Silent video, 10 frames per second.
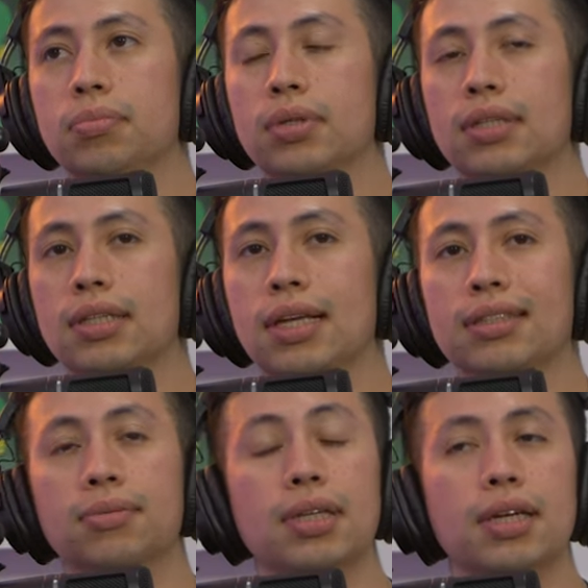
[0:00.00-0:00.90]
But
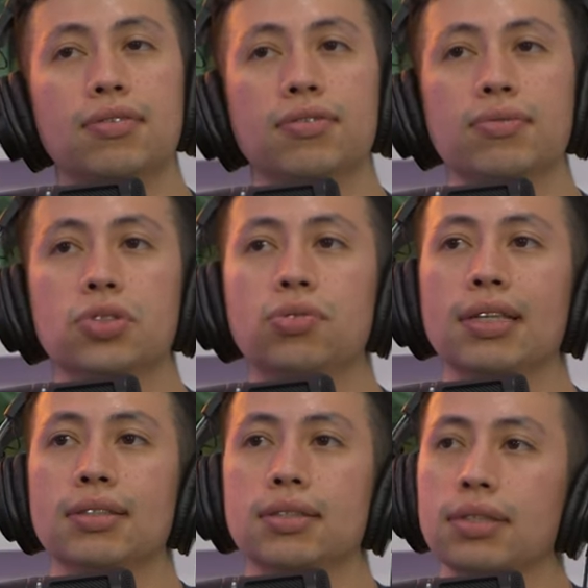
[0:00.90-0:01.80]
that's the something I've night.
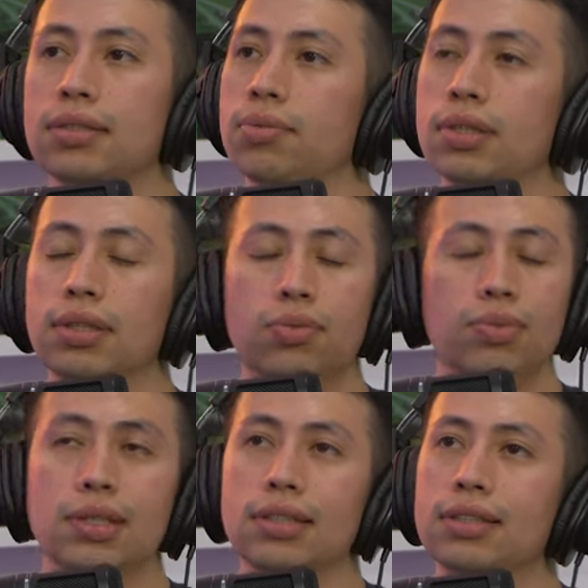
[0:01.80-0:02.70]
tried to just really
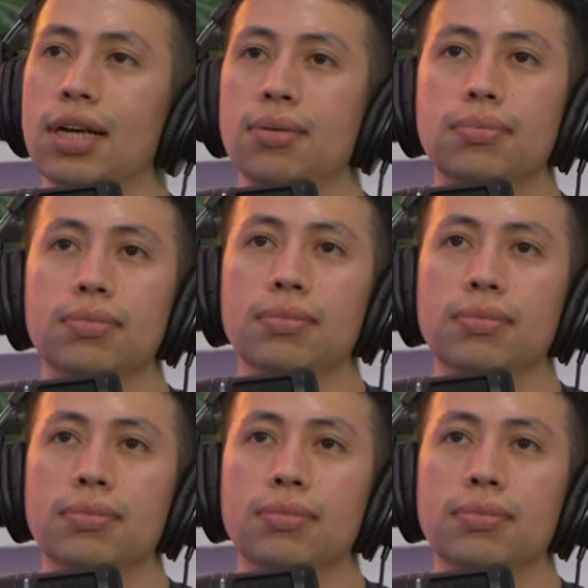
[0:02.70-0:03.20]
really stop